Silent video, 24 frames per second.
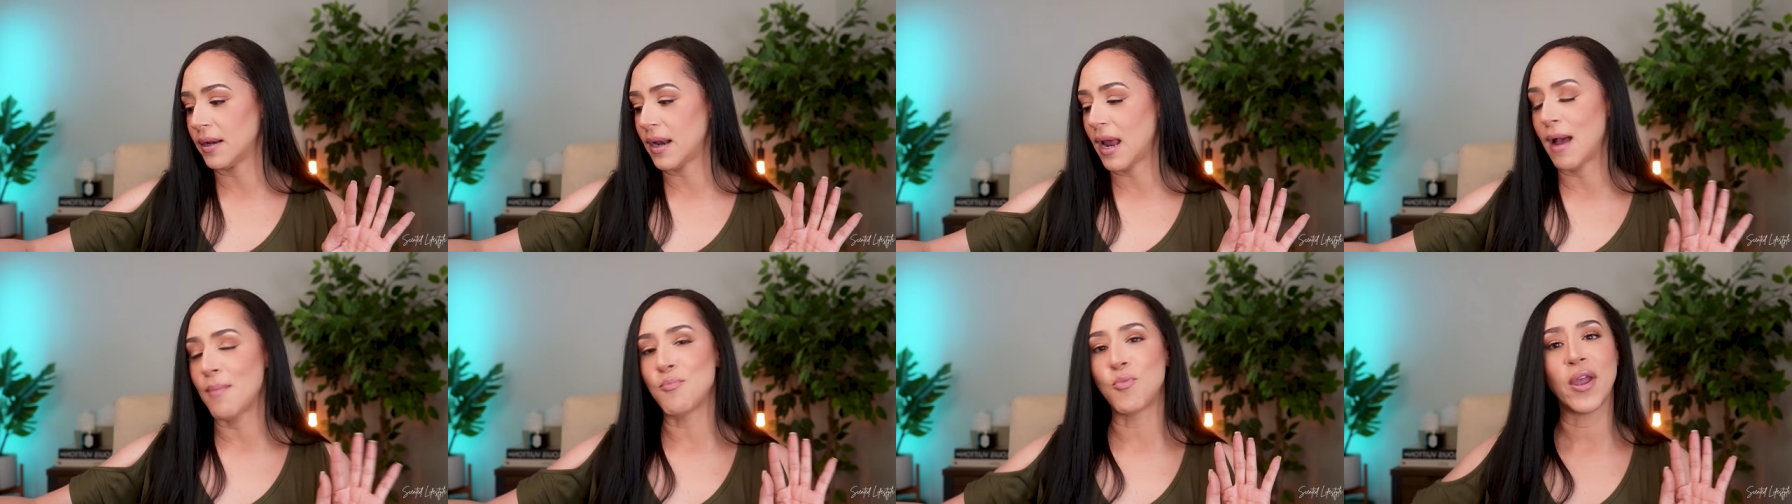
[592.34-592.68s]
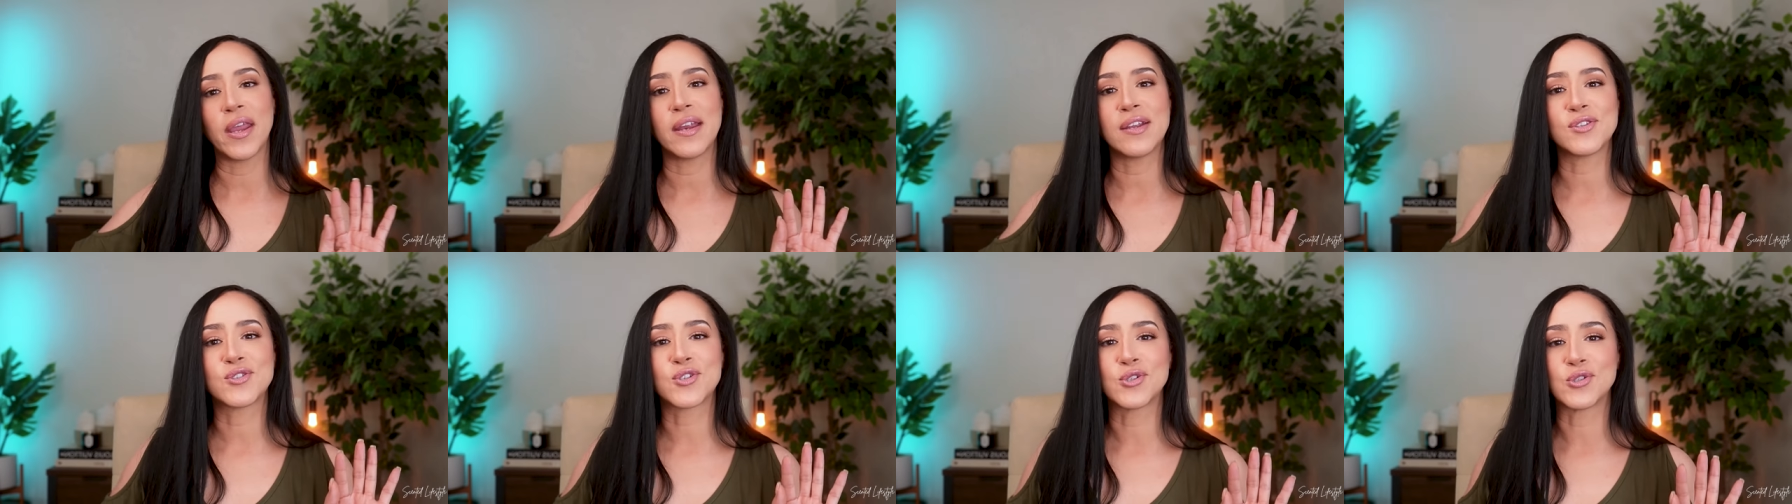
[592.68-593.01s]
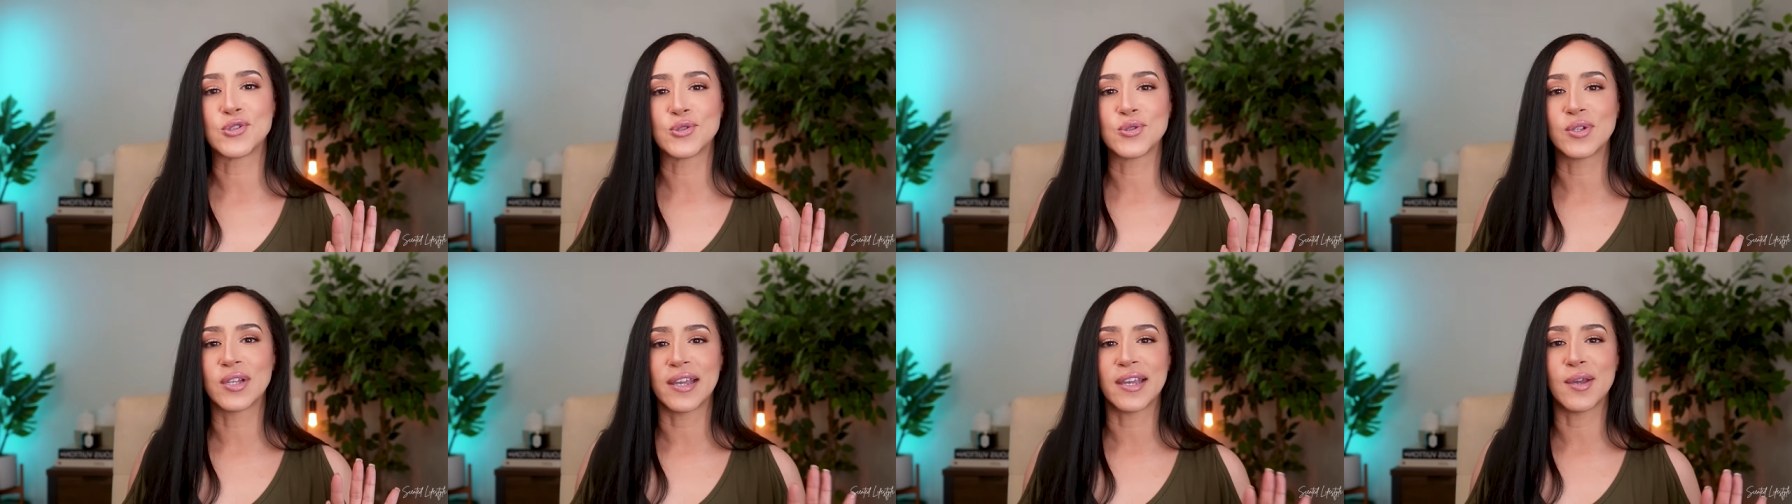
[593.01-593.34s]
but I'm waiting
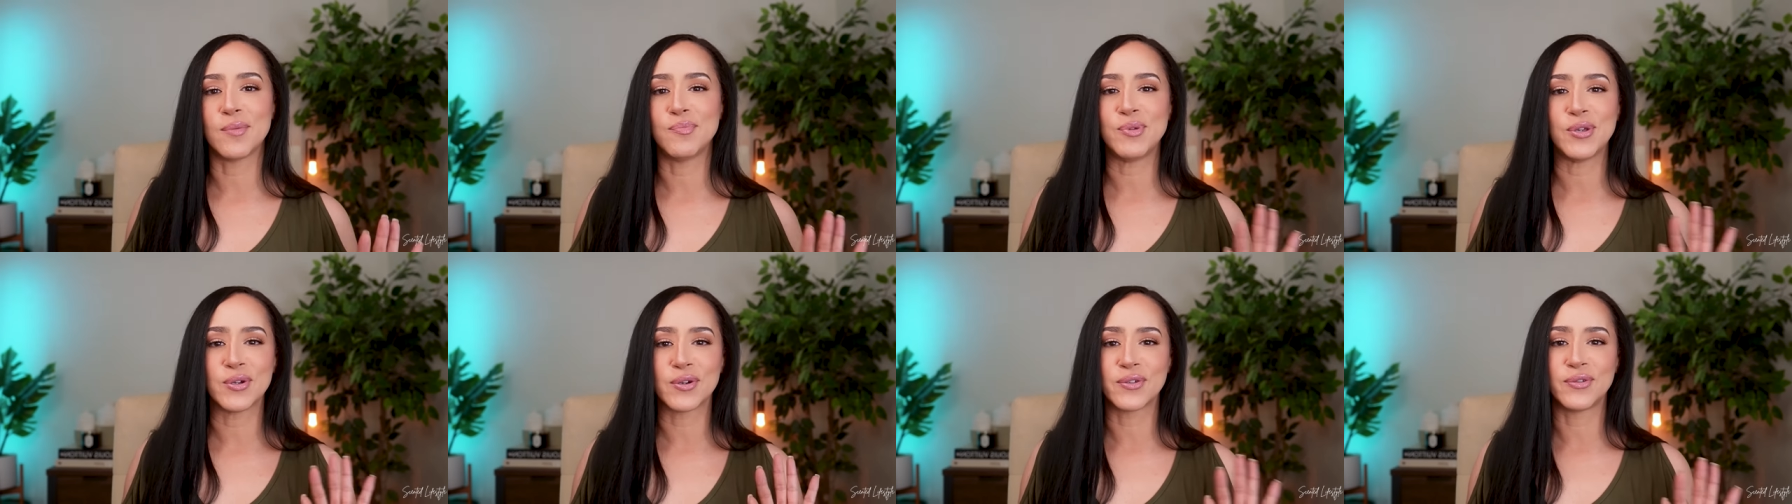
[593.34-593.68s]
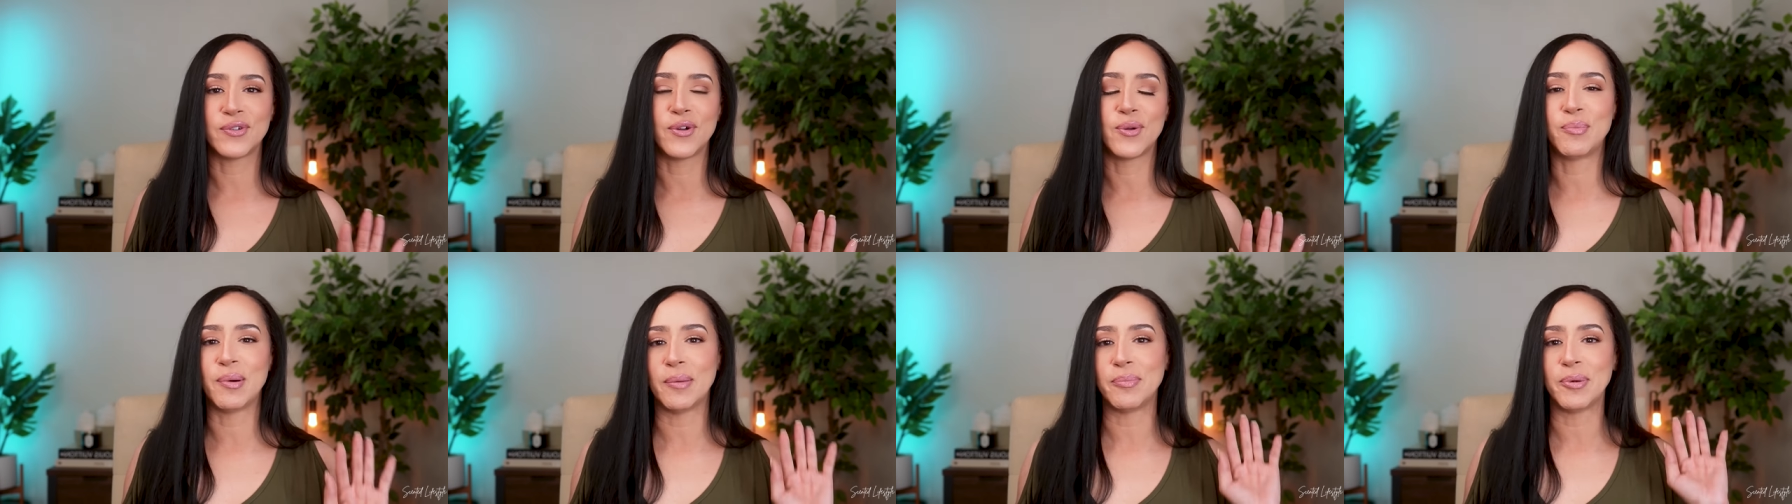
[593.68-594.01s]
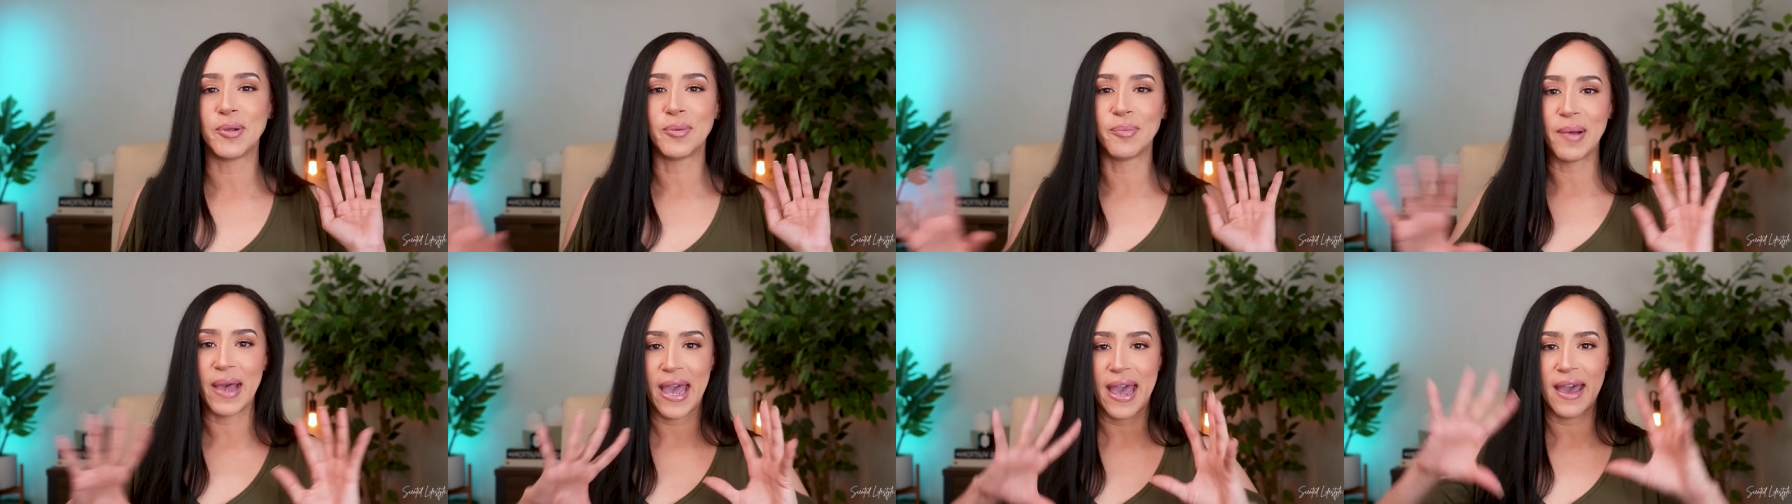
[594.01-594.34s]
to do like a beautiful
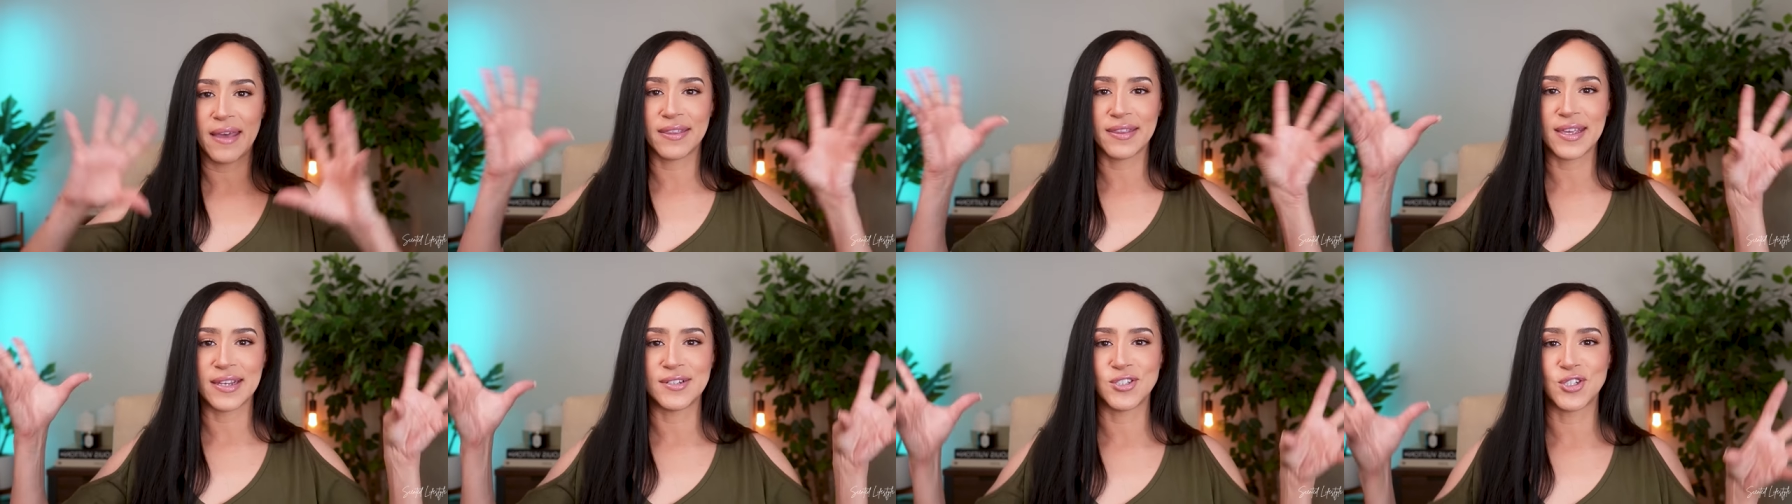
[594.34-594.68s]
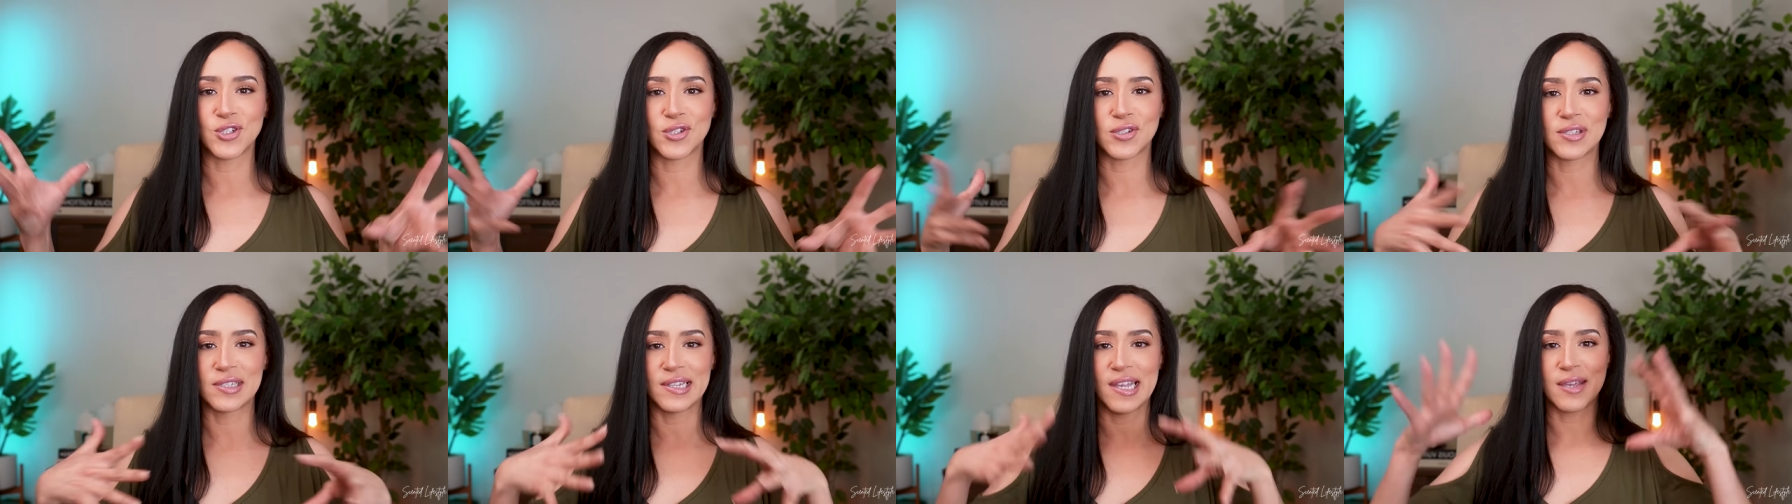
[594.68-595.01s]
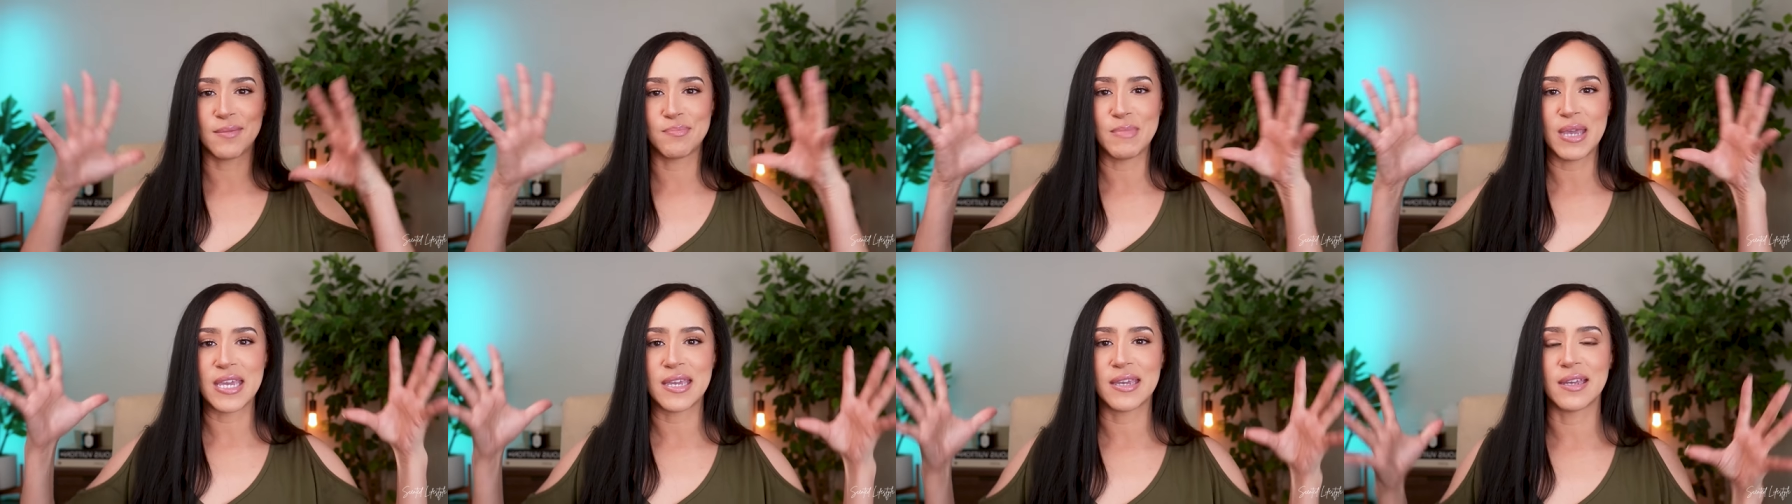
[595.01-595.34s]
bubble bath and just
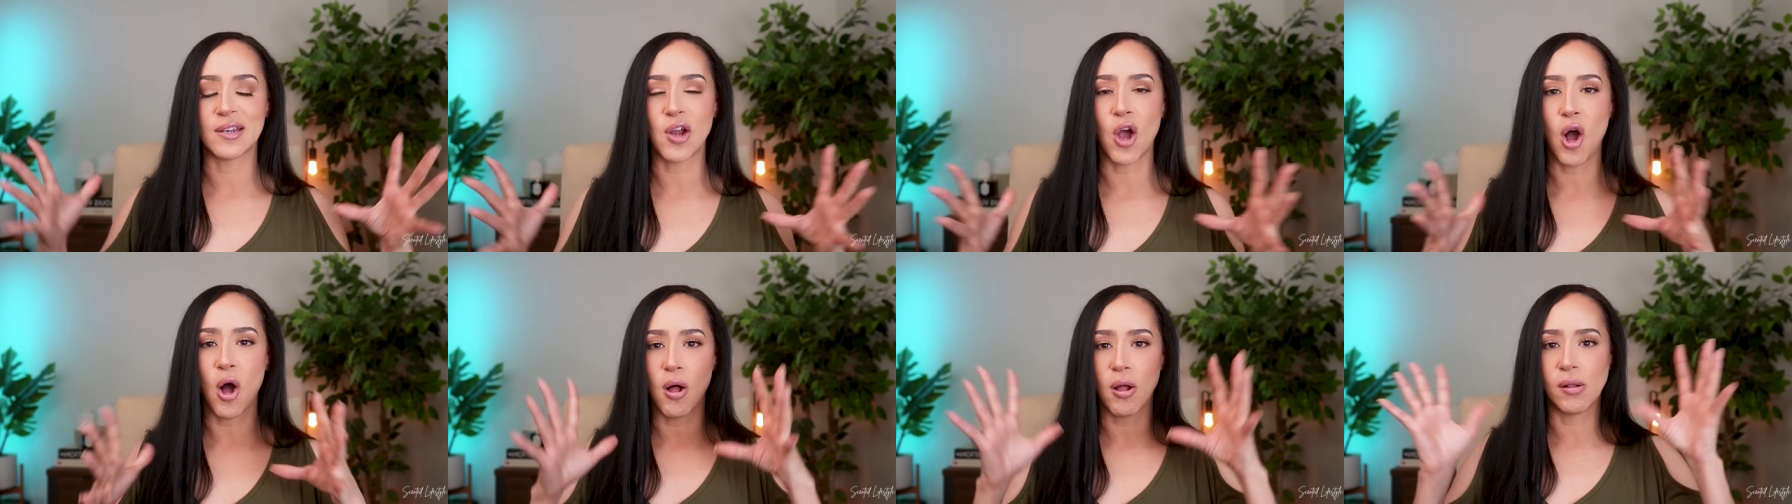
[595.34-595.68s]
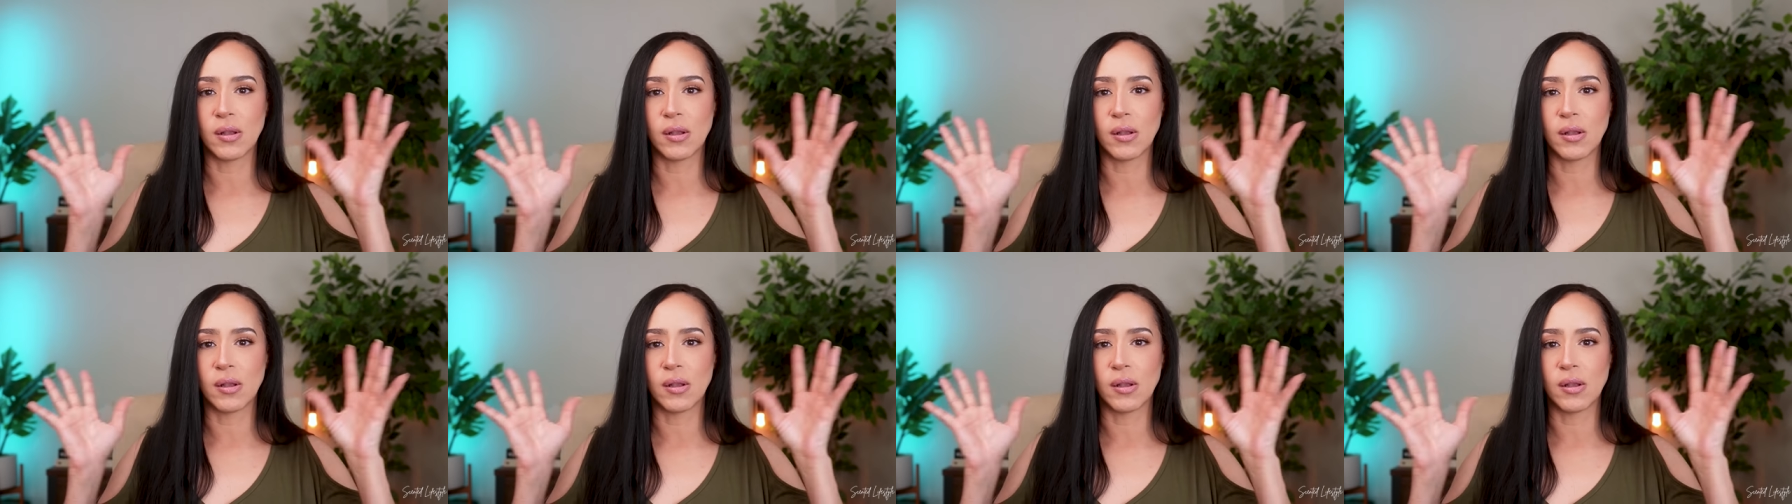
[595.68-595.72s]
like make it